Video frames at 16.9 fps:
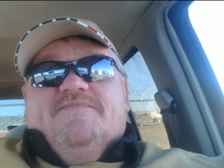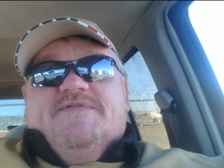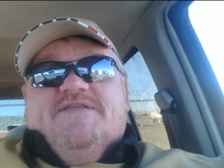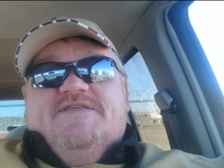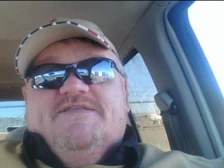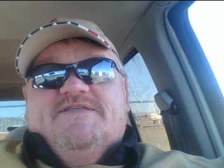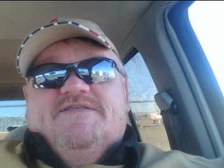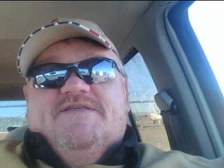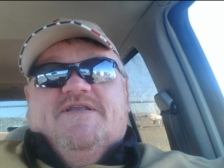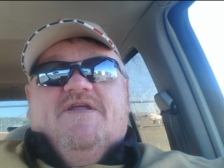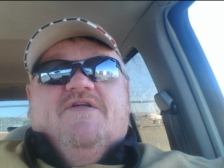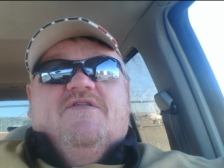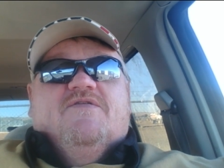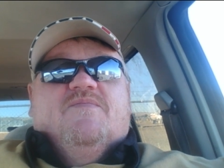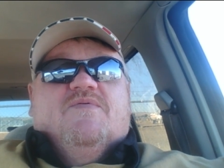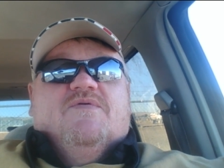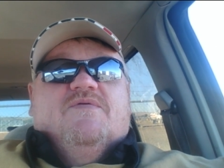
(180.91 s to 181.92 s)
this is
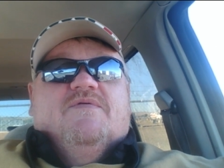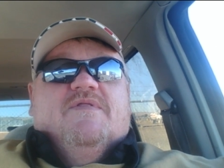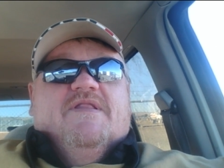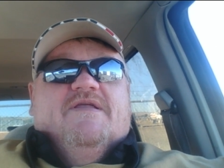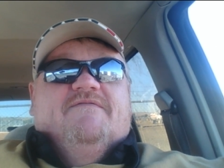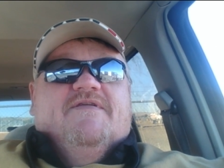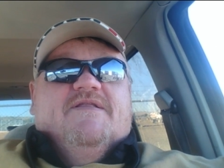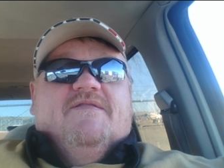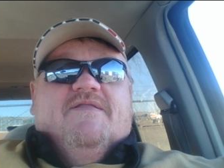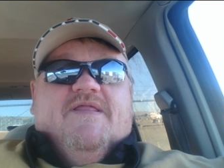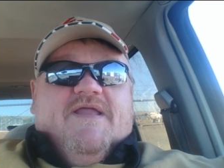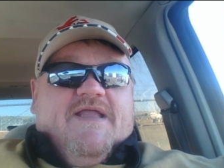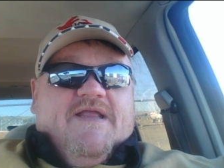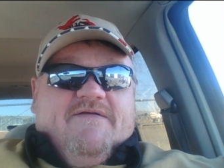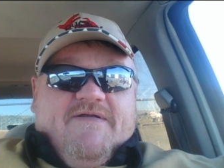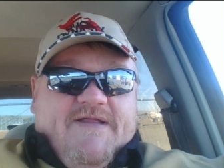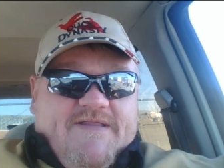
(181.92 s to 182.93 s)
another living
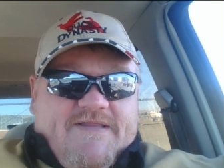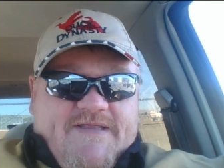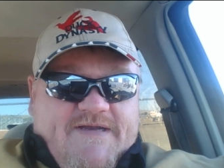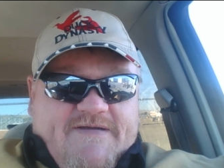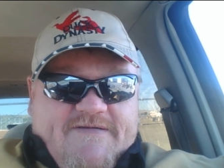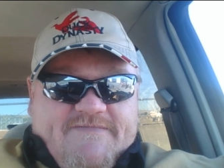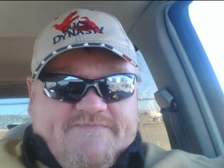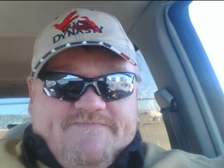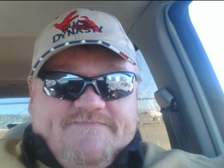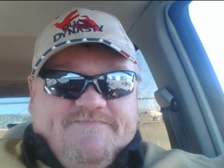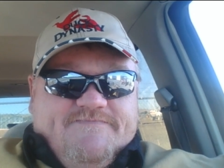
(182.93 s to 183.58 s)
thing right there.